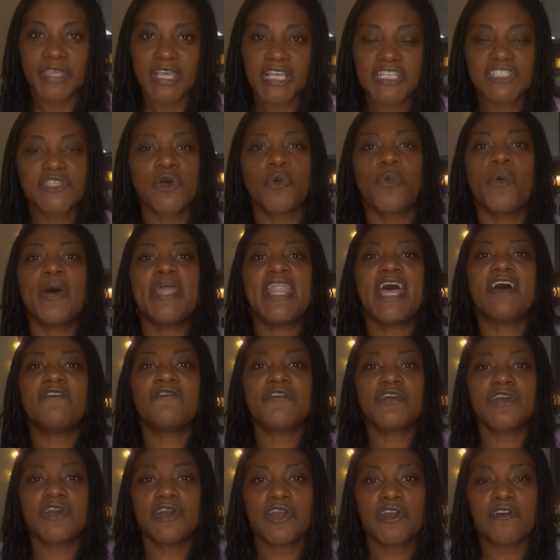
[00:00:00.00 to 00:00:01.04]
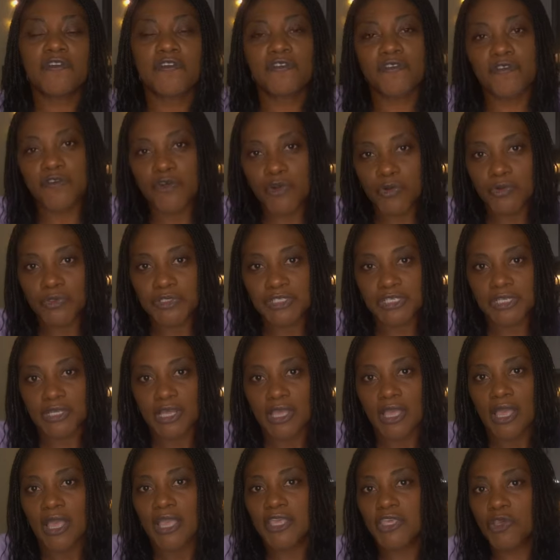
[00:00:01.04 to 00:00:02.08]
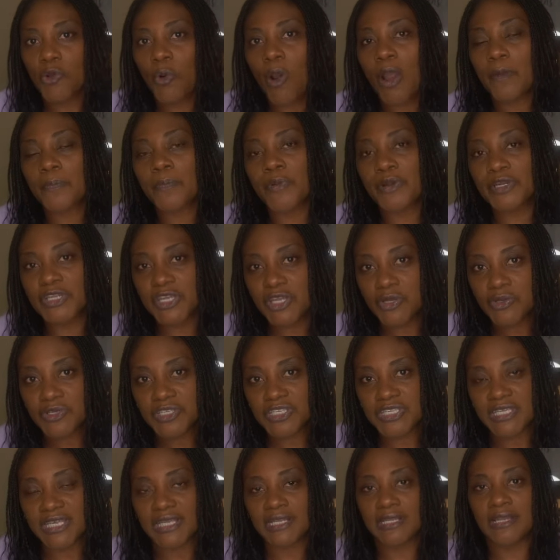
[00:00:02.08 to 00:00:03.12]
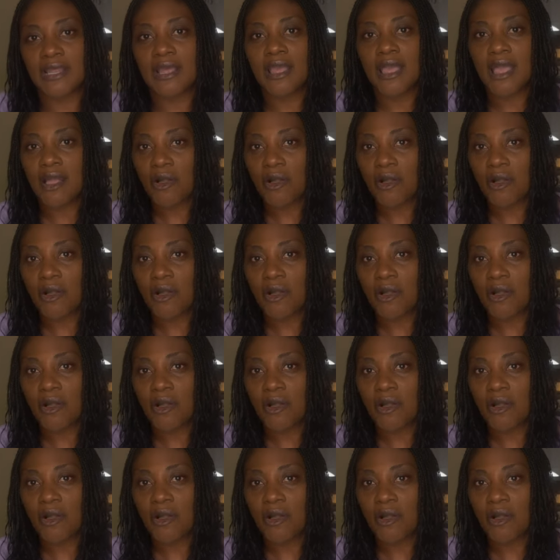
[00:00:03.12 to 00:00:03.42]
So whatever fruit you are producing